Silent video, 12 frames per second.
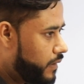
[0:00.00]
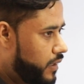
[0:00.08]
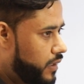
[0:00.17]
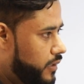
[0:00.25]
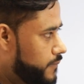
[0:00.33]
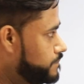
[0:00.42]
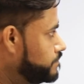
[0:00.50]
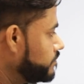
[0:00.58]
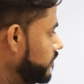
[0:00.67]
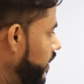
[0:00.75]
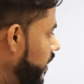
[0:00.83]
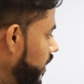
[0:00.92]
um,
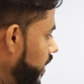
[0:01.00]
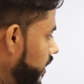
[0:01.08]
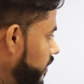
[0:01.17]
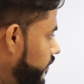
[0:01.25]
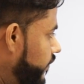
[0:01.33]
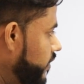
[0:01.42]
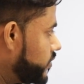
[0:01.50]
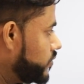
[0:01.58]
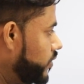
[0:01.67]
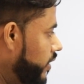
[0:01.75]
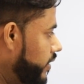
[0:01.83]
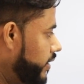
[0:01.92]
in the first
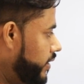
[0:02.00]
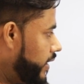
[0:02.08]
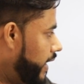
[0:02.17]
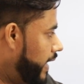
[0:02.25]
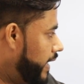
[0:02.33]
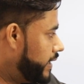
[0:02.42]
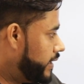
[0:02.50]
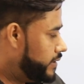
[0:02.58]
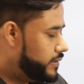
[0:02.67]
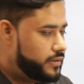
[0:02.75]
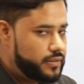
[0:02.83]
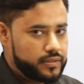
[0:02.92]
quadrant and in
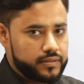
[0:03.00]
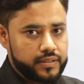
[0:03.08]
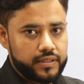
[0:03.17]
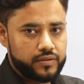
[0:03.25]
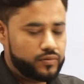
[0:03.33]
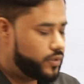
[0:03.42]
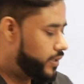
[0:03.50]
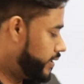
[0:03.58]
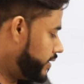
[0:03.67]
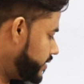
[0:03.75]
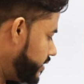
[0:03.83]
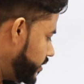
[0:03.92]
the third quadrant